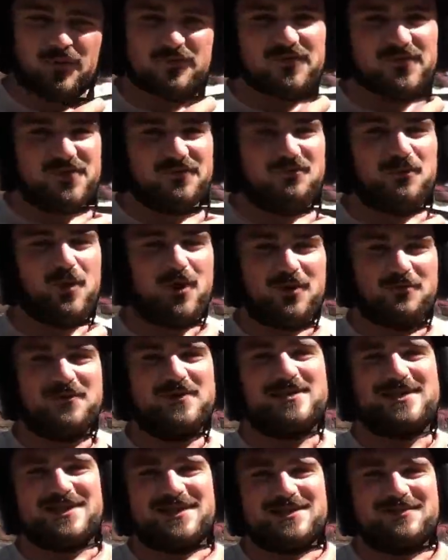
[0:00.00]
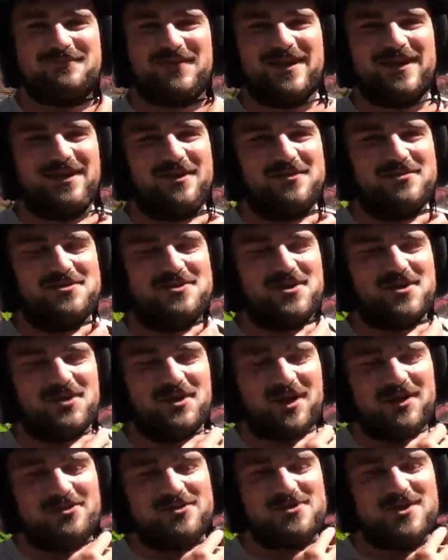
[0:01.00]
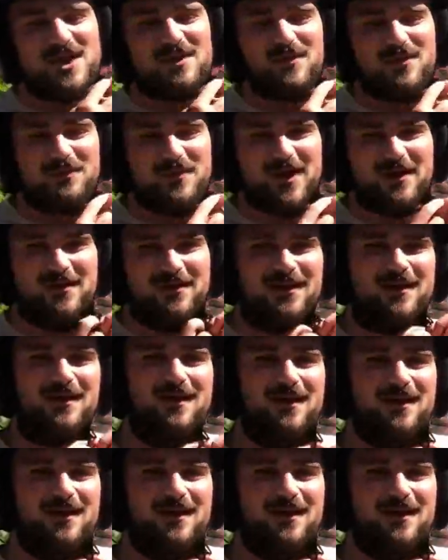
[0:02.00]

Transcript: For the purpose of this video, so you can understand me better,